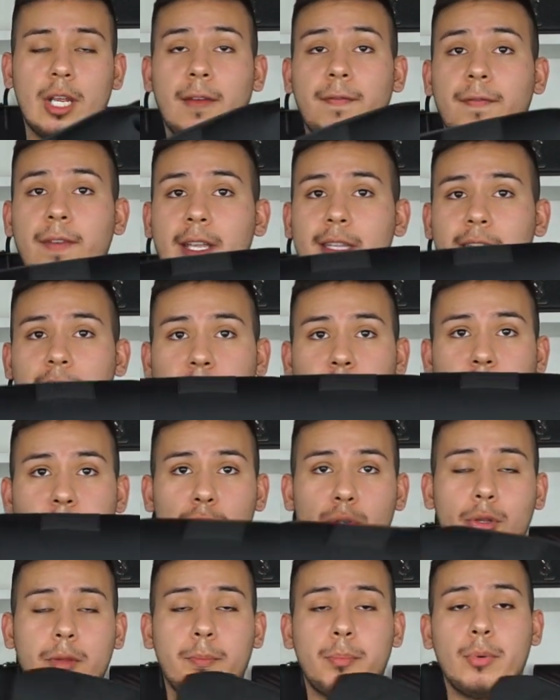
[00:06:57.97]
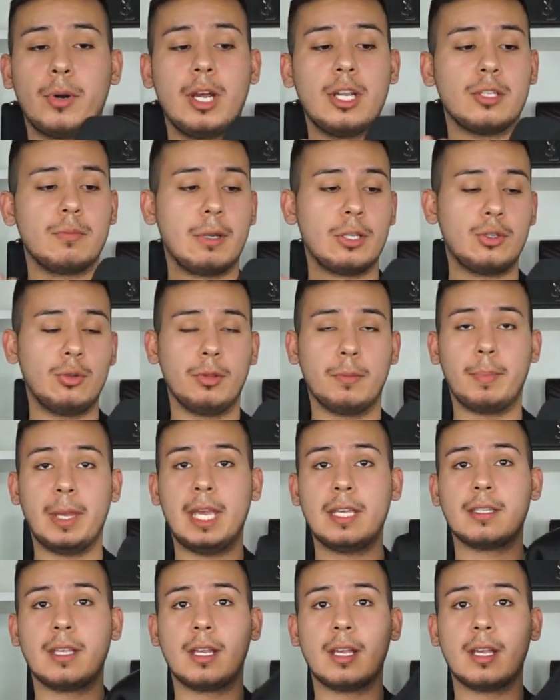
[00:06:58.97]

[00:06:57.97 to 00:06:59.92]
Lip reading: It fits like my toothbrush, my toothpaste.